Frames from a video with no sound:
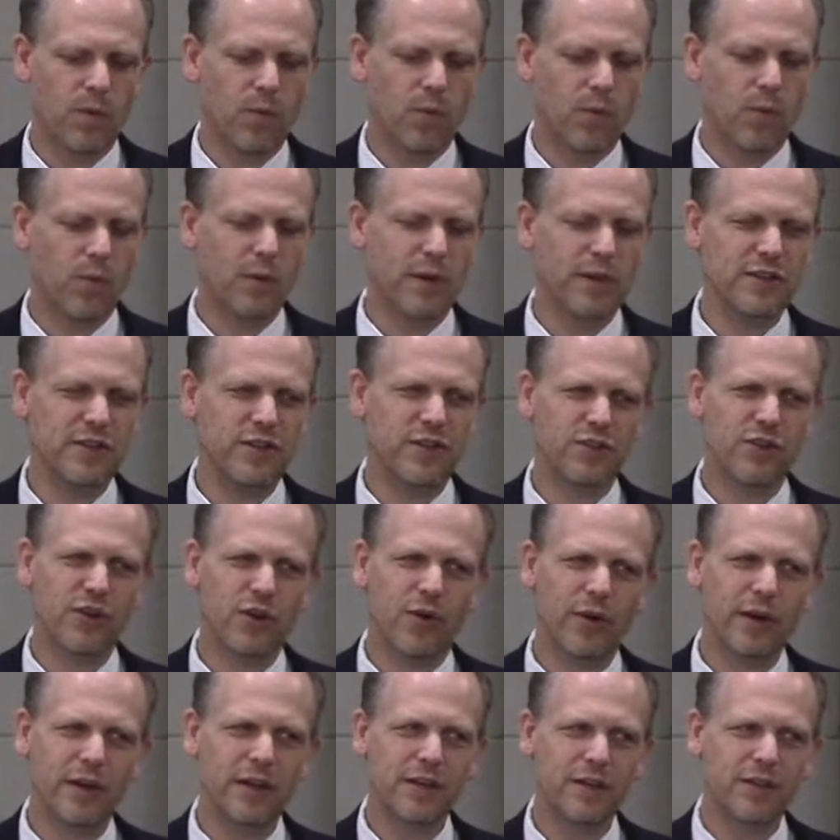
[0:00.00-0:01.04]
When you're
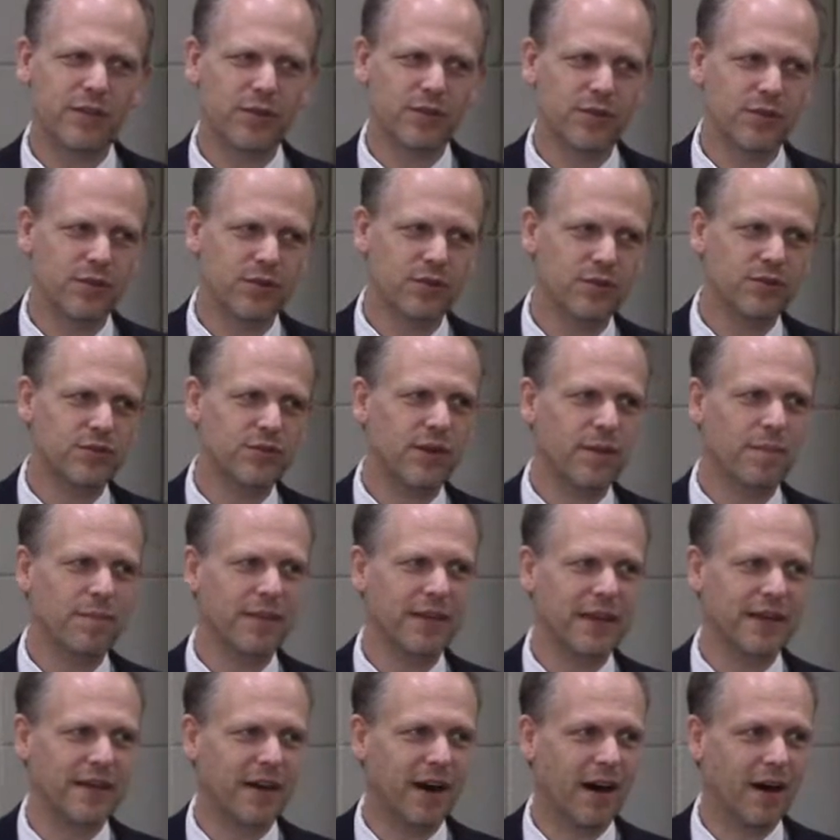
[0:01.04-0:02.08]
going through
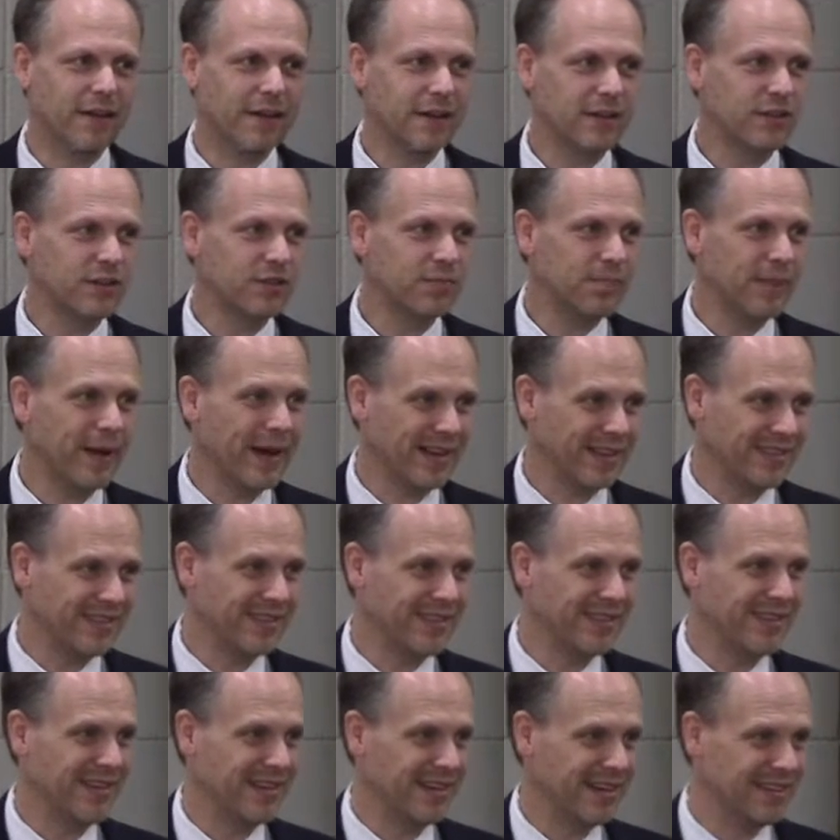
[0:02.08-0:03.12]
something
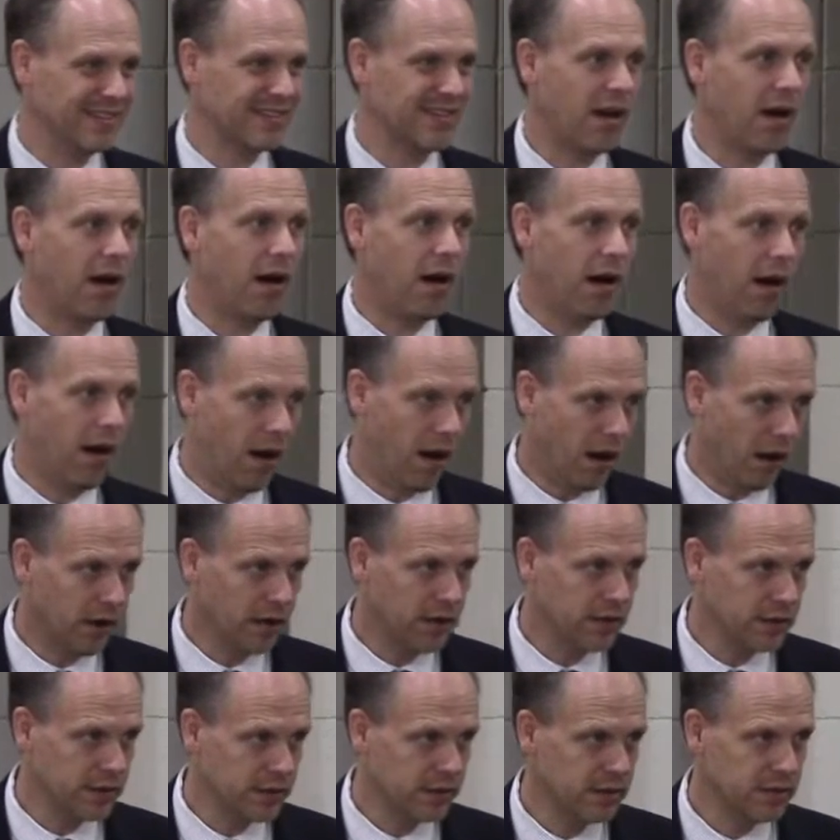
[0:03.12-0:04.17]
unexpected that is
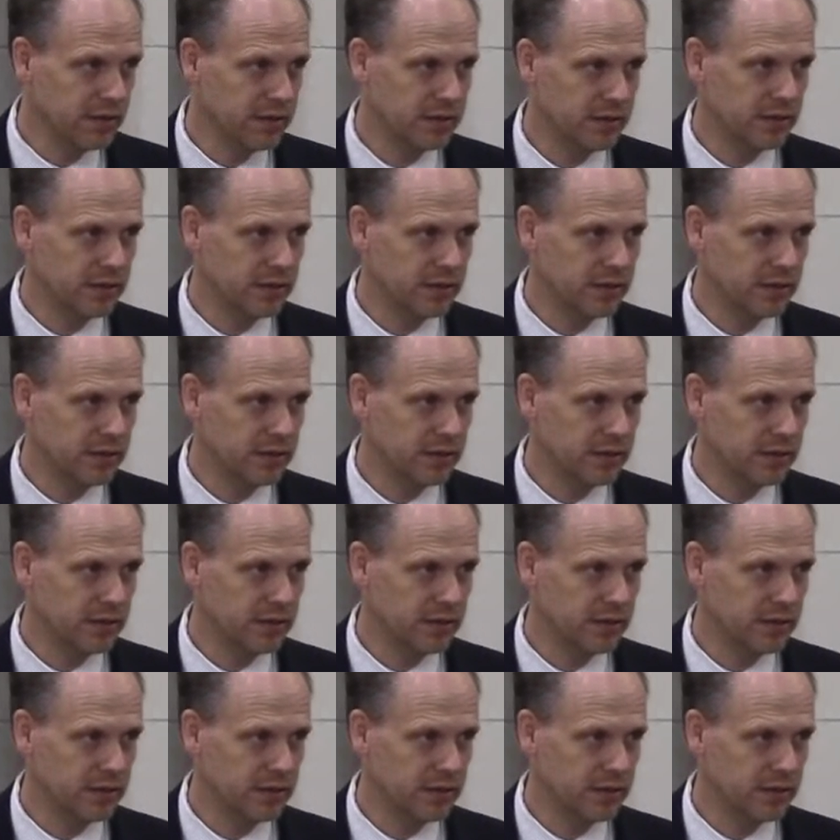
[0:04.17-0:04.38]
hard,